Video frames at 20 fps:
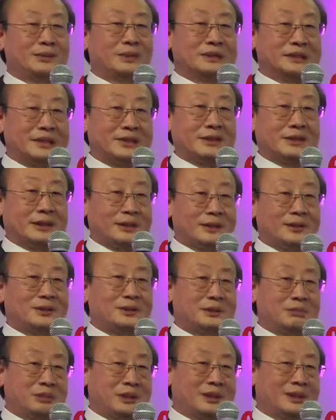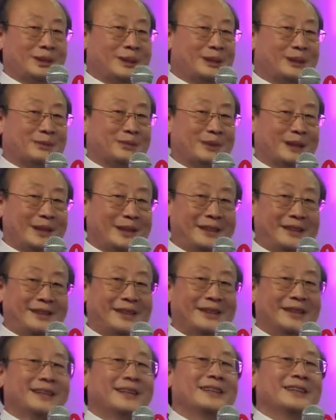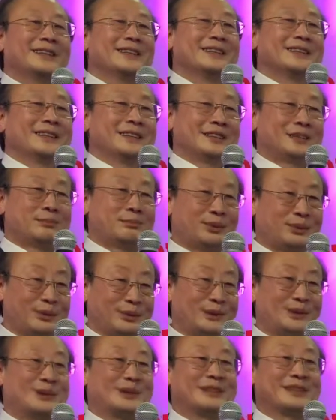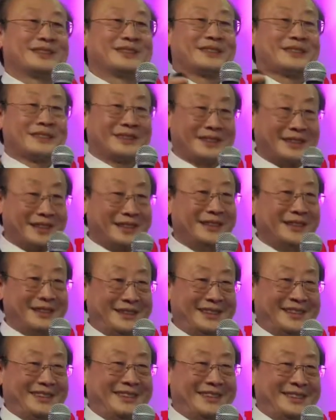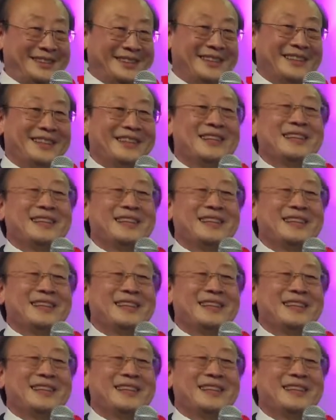when this country become a pluralistic society,